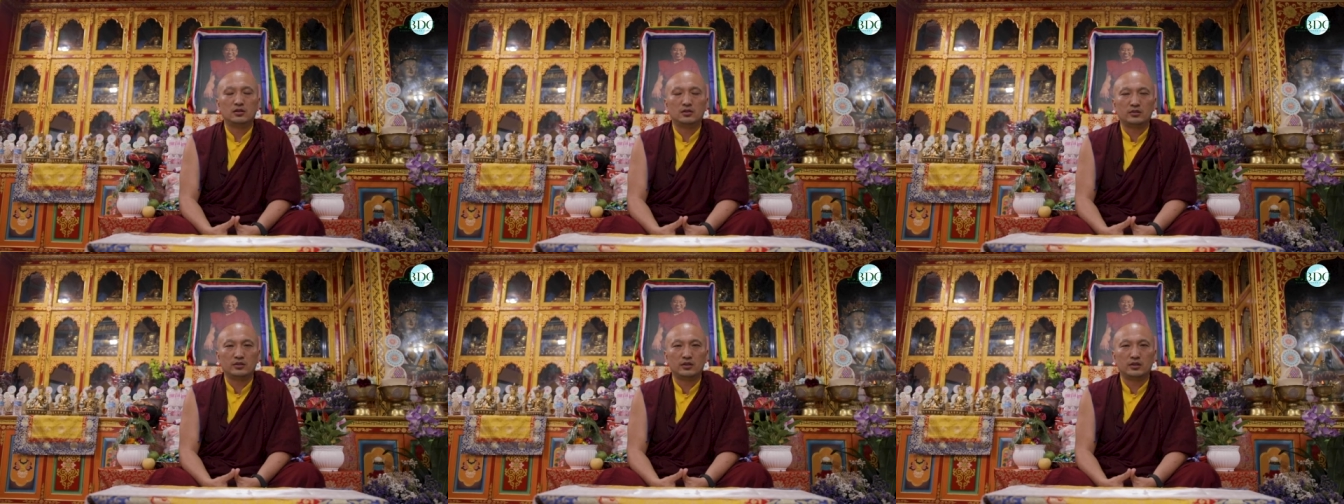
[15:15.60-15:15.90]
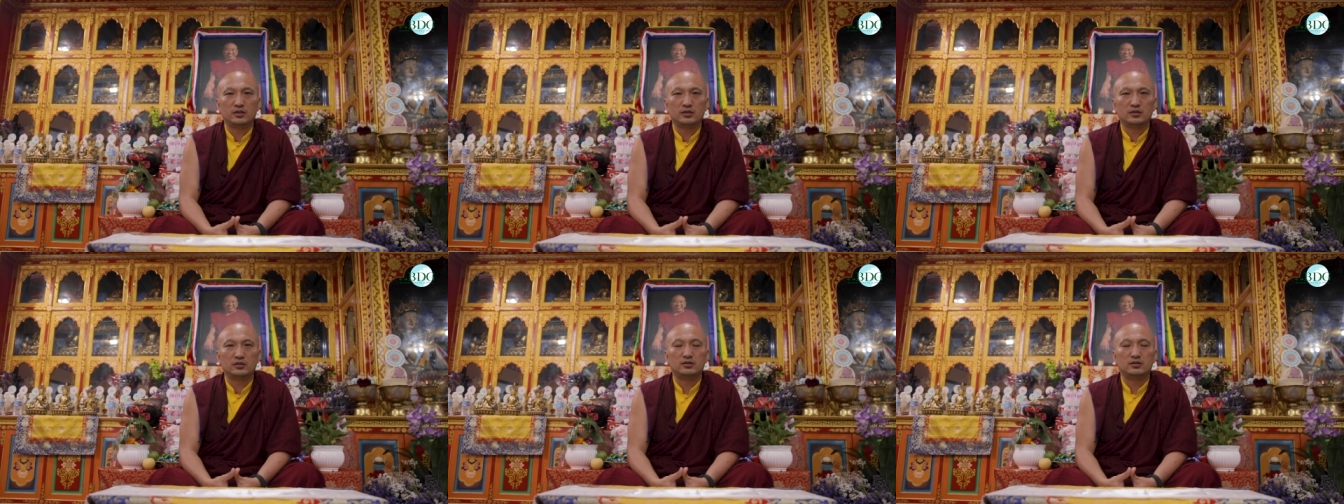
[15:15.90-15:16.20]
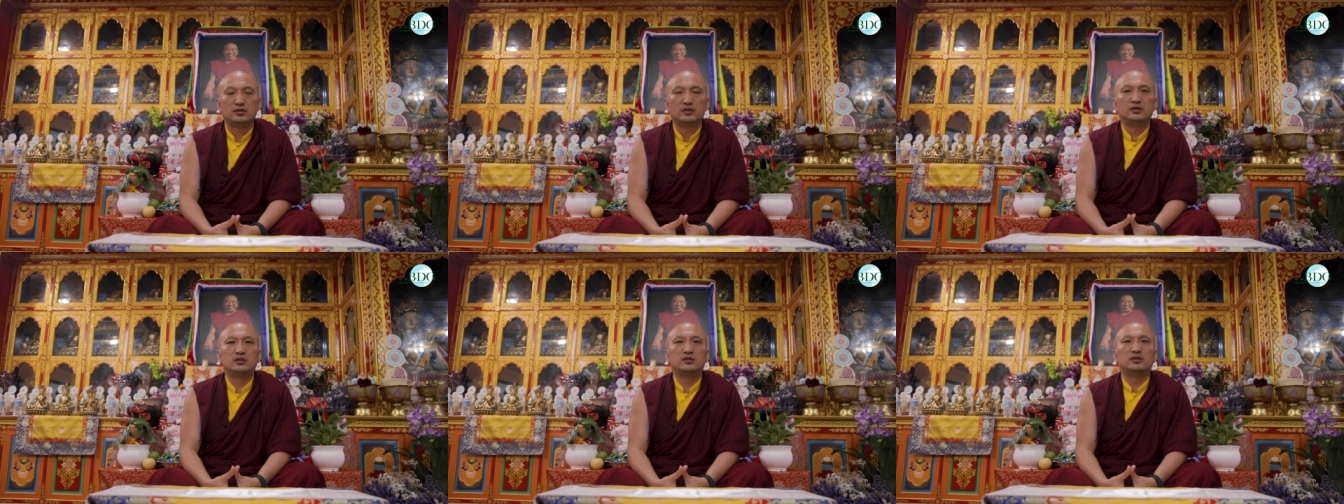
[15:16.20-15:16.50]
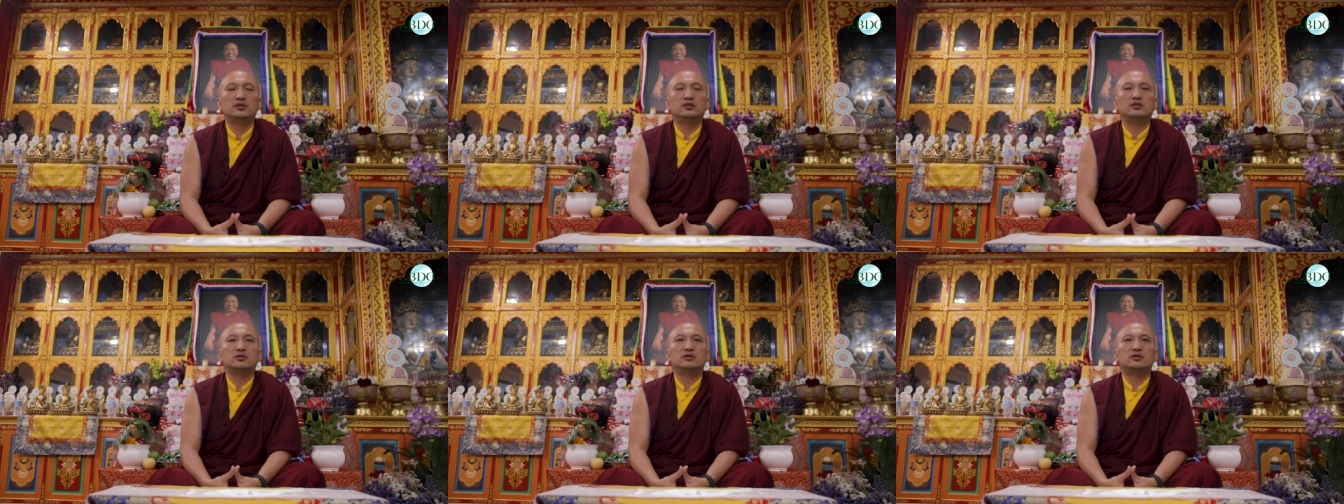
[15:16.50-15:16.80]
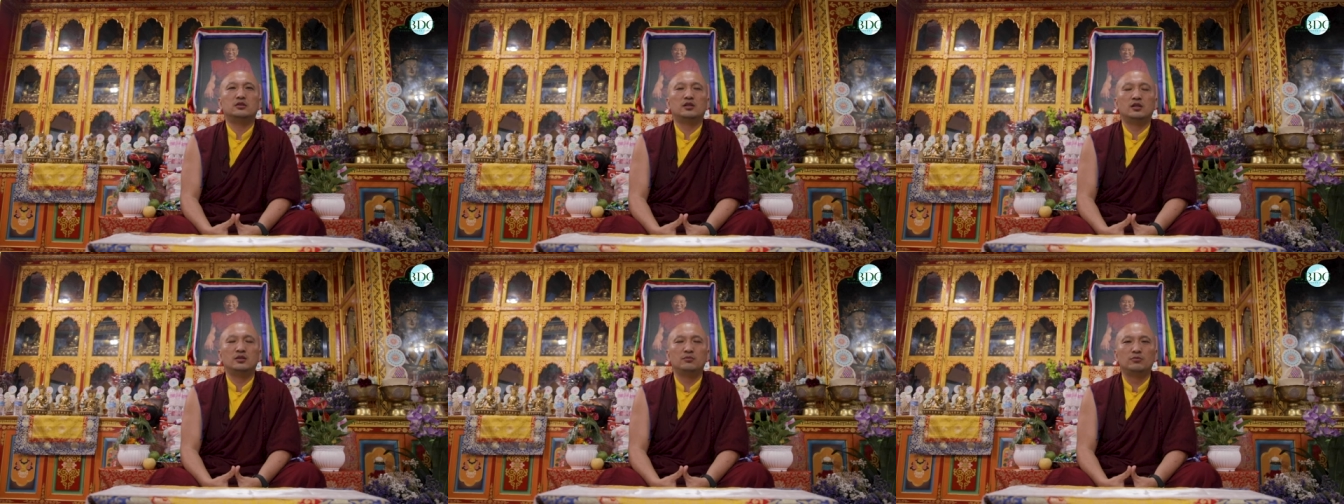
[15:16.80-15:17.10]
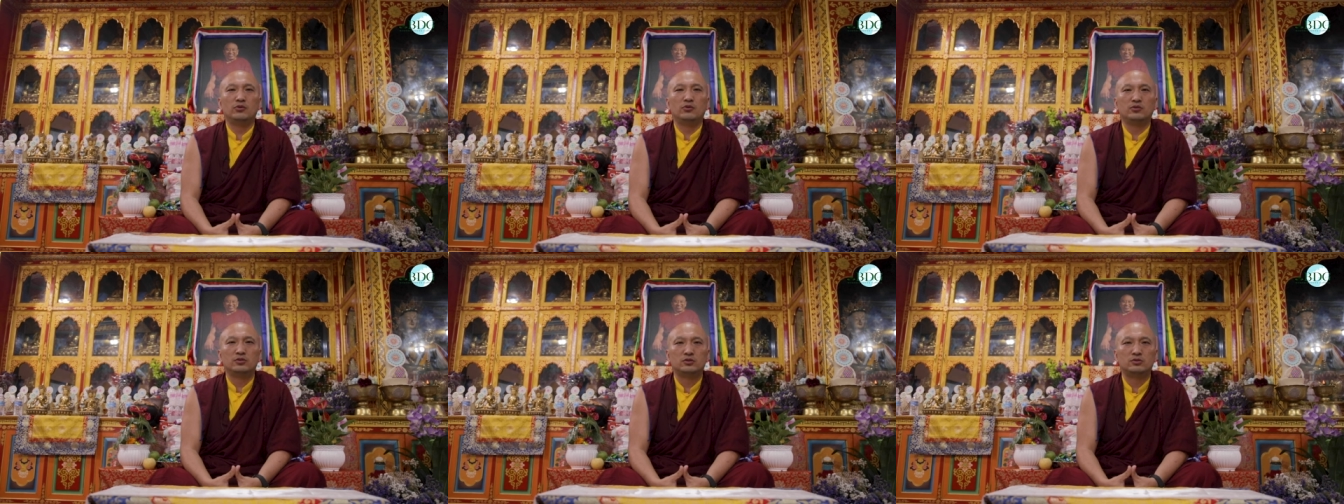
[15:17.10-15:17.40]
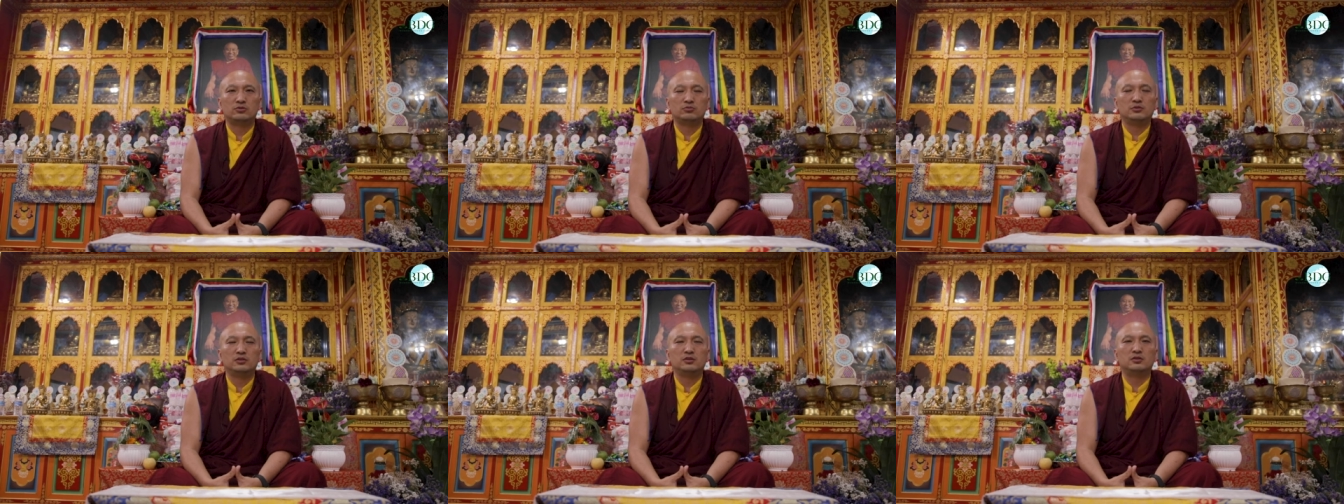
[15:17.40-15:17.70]
There is centers and
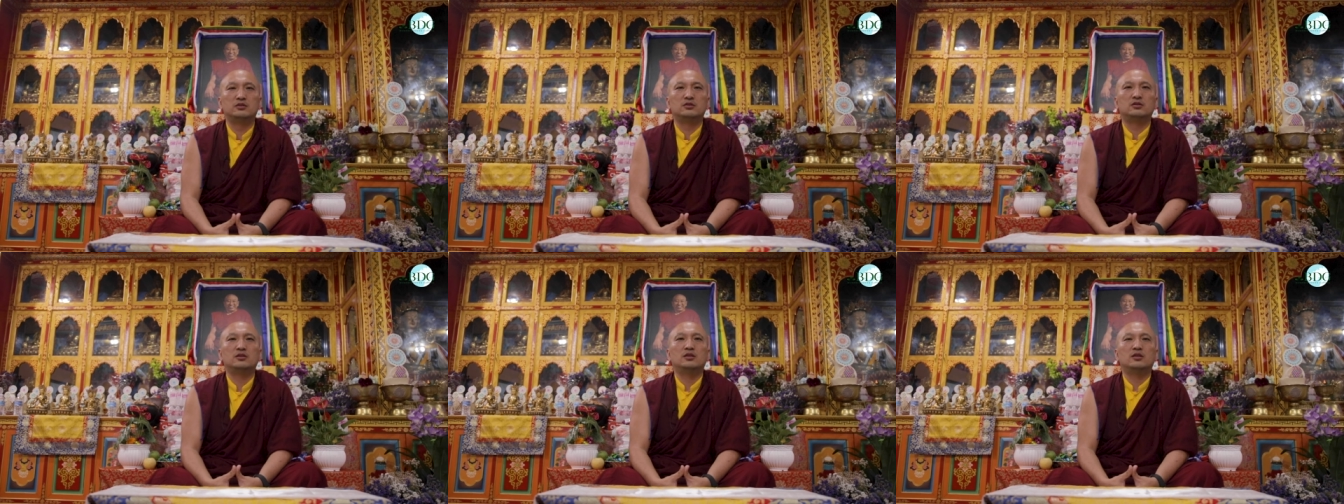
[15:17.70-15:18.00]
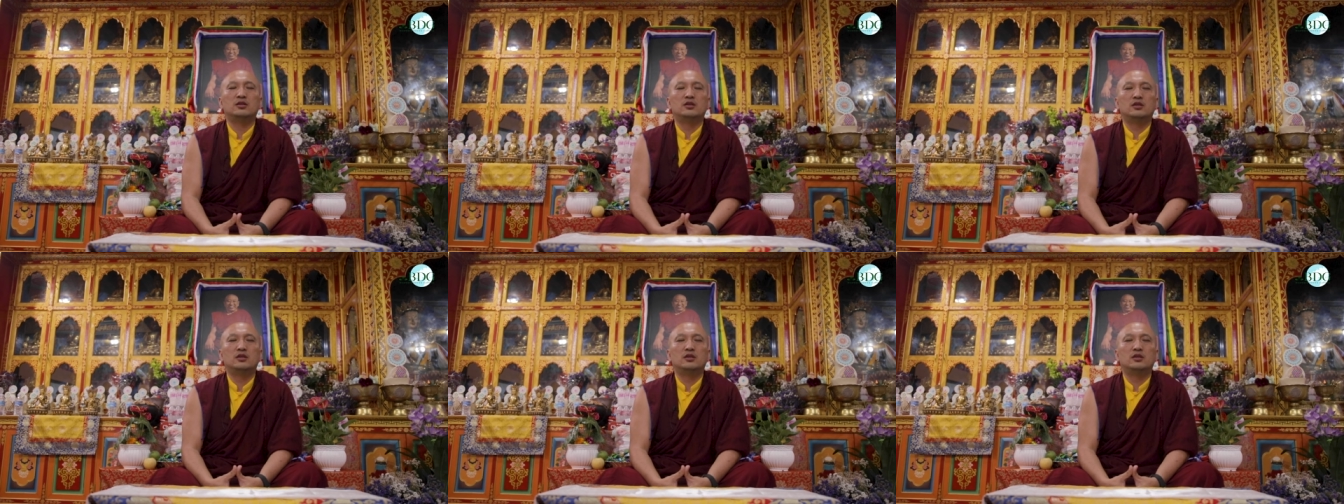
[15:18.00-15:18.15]
monasteries